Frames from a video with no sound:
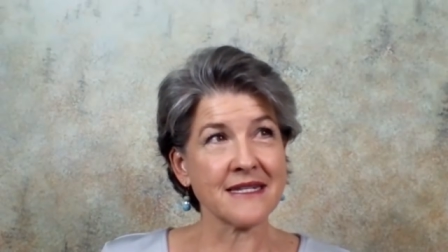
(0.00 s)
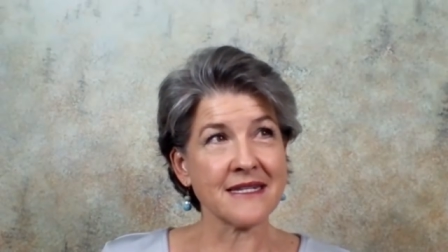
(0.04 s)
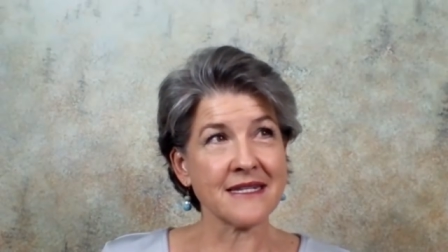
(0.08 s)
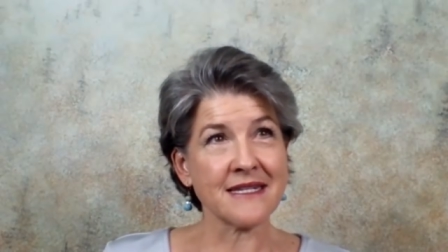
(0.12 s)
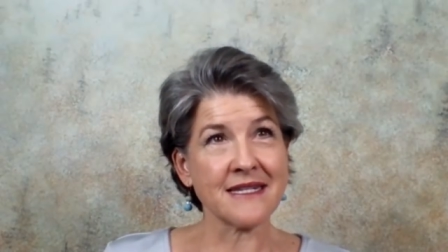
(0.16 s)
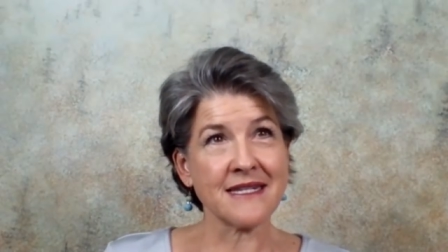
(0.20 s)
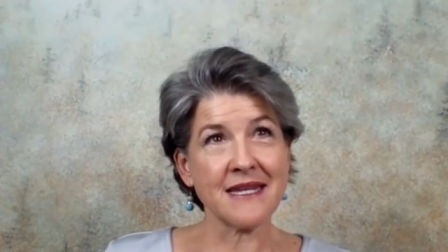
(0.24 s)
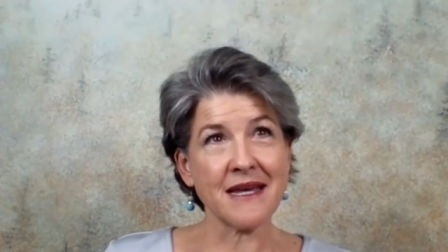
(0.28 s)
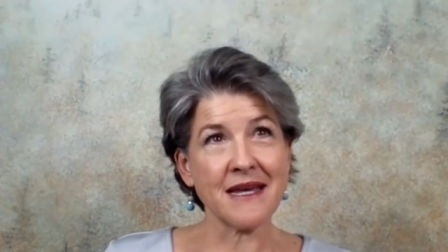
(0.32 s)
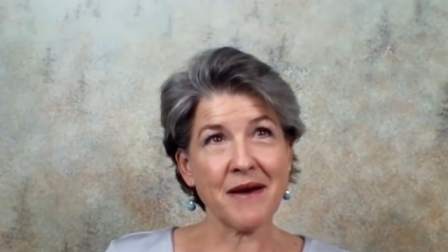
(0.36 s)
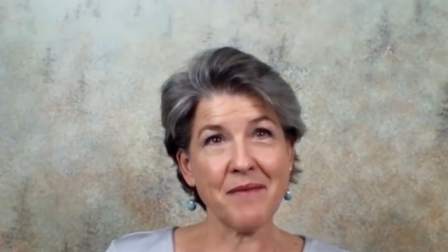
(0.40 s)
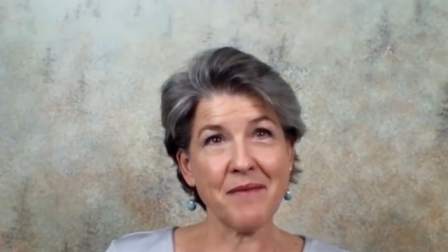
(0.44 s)

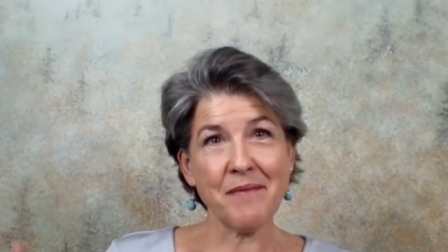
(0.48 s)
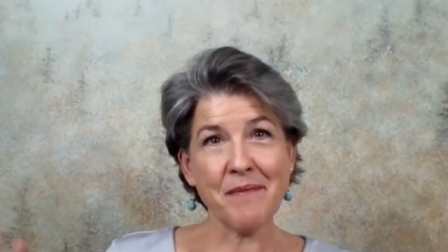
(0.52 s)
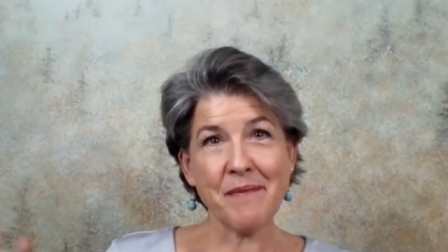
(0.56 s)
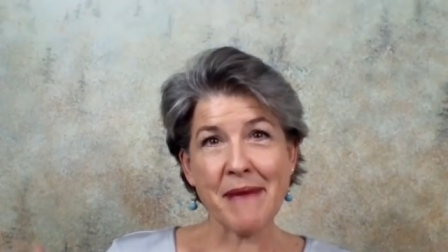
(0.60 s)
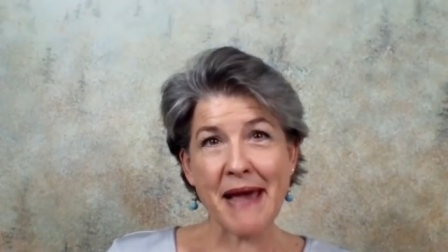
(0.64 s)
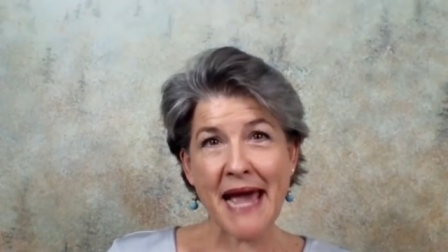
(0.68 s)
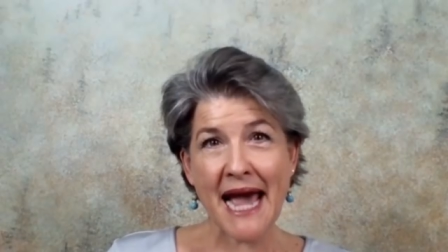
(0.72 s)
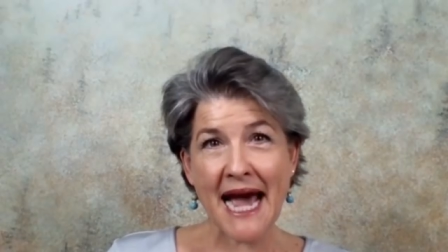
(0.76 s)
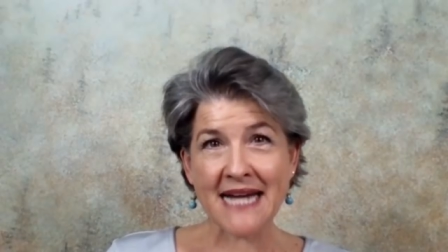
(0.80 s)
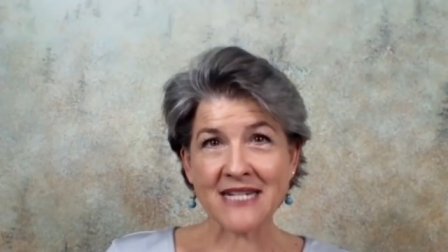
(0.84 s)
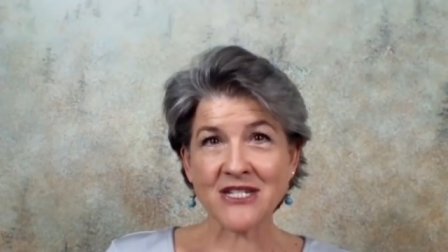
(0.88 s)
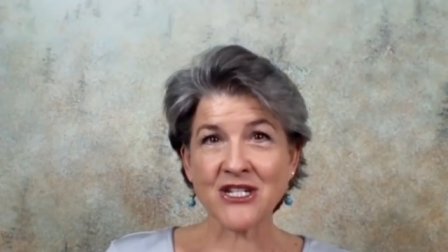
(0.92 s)
to
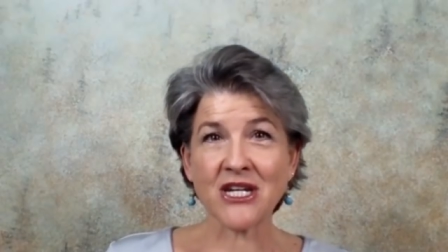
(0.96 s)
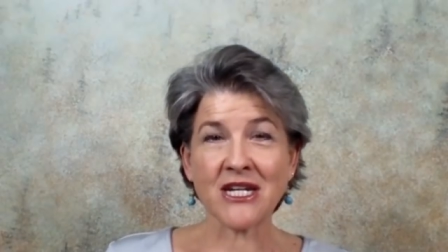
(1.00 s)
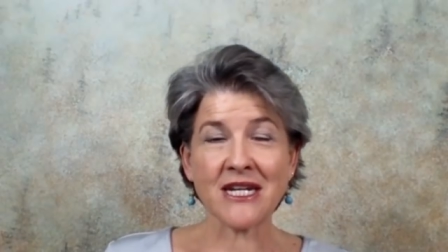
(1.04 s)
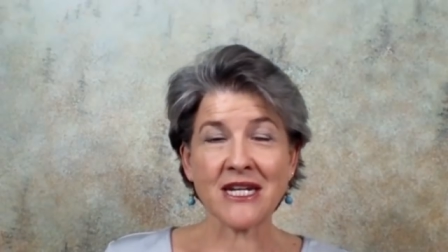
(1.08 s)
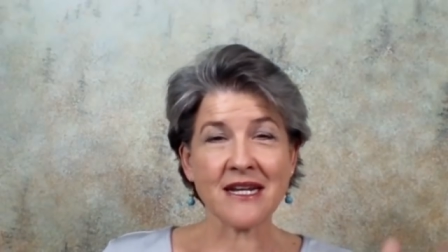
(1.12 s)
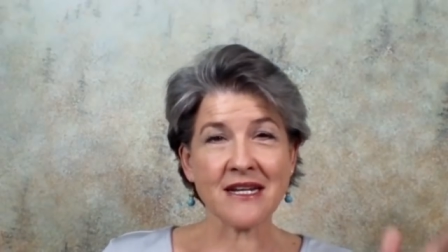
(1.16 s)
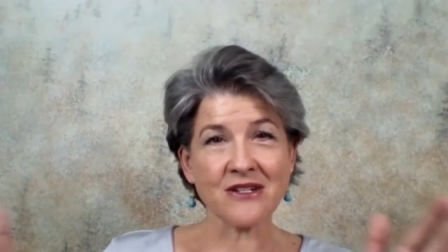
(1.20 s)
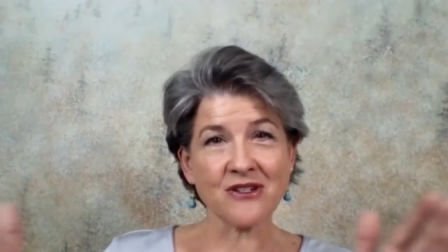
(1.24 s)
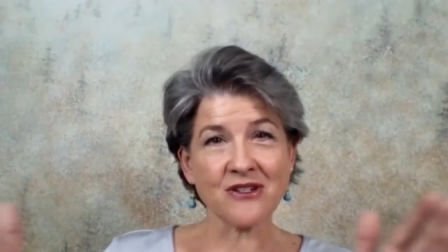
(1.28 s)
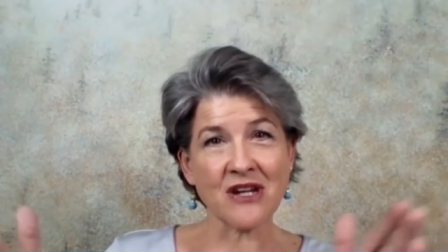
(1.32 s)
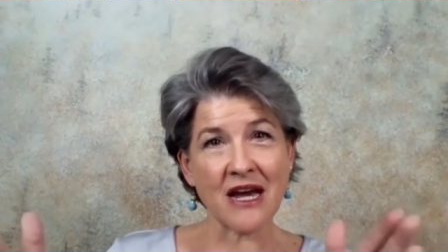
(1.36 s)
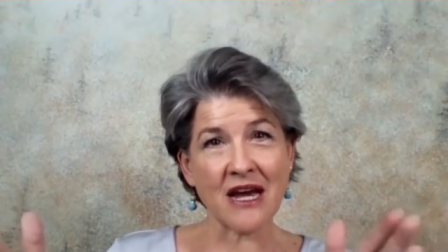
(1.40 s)
matching
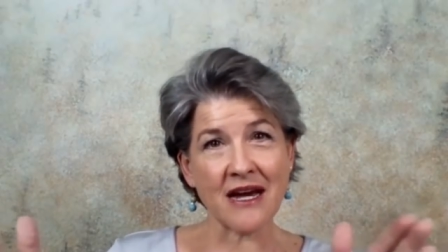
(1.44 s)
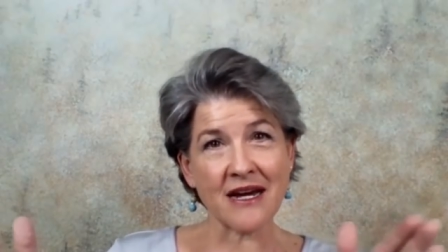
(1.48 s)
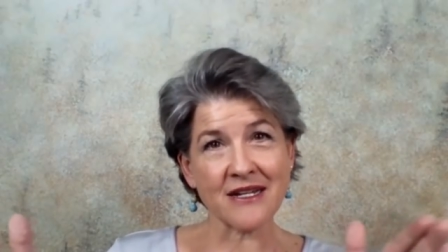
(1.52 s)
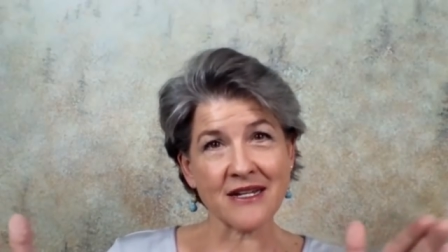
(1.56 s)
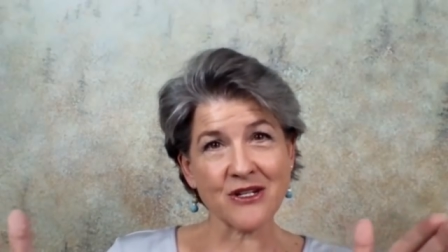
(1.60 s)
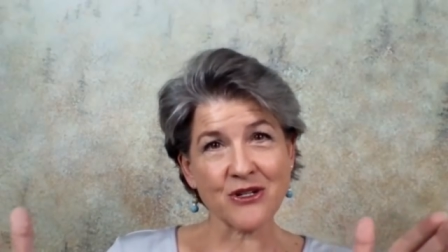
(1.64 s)
a, a